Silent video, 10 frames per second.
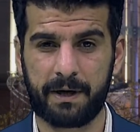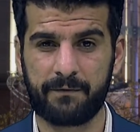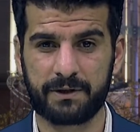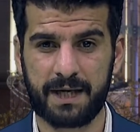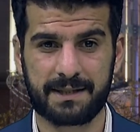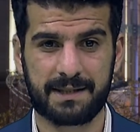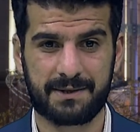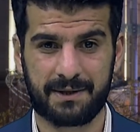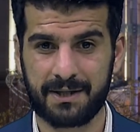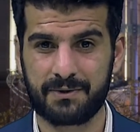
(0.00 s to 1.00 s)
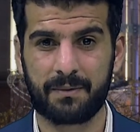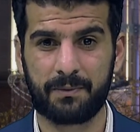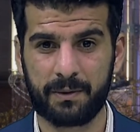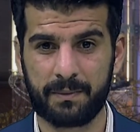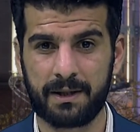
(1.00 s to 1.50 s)
taxis to get to
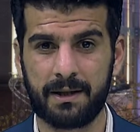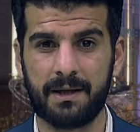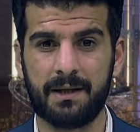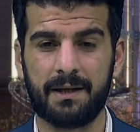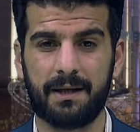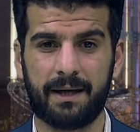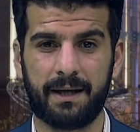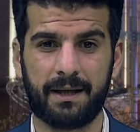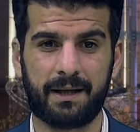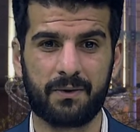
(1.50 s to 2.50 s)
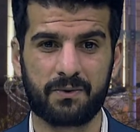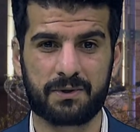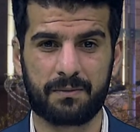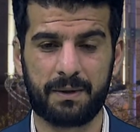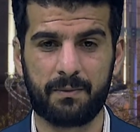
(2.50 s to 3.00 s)
appointment. It can
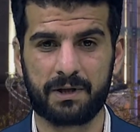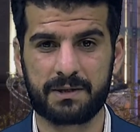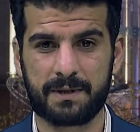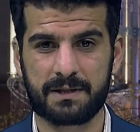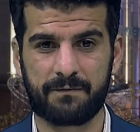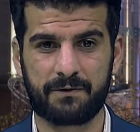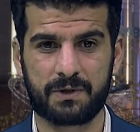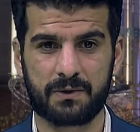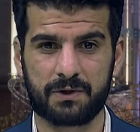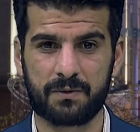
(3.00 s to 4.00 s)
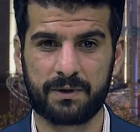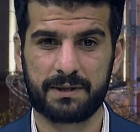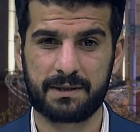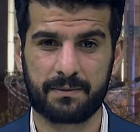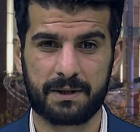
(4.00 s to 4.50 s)
also be more expensive for children with
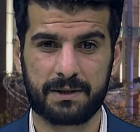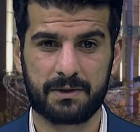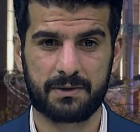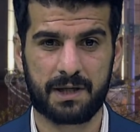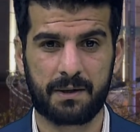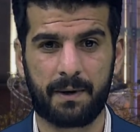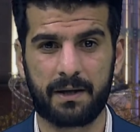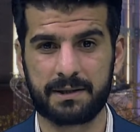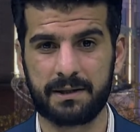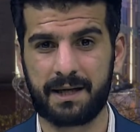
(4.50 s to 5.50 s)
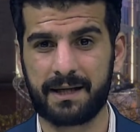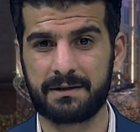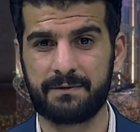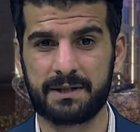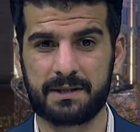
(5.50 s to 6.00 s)
disability to take part in the
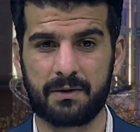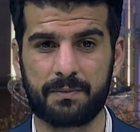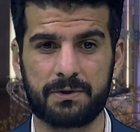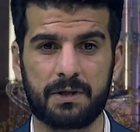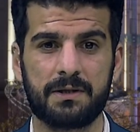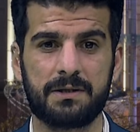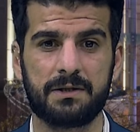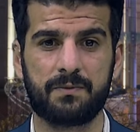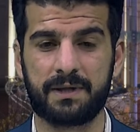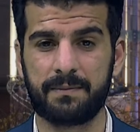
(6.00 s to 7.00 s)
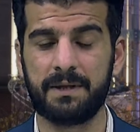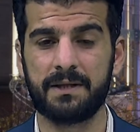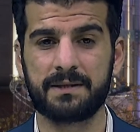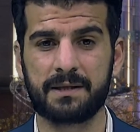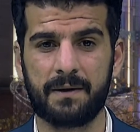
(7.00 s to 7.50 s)
activities and opportunities with their
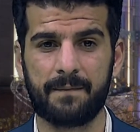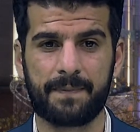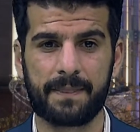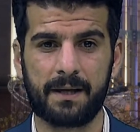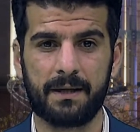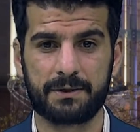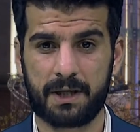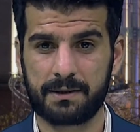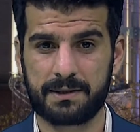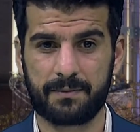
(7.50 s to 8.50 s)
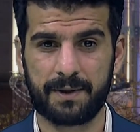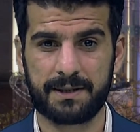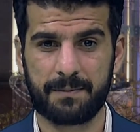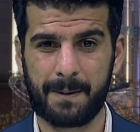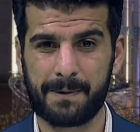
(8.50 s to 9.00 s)
peers. Child
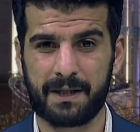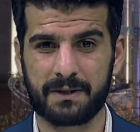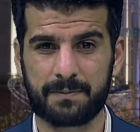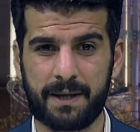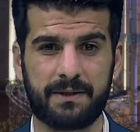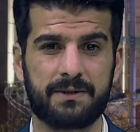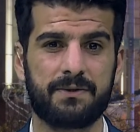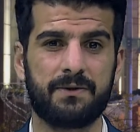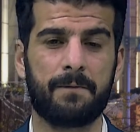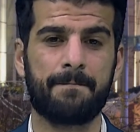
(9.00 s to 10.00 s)
disability payment helps parents to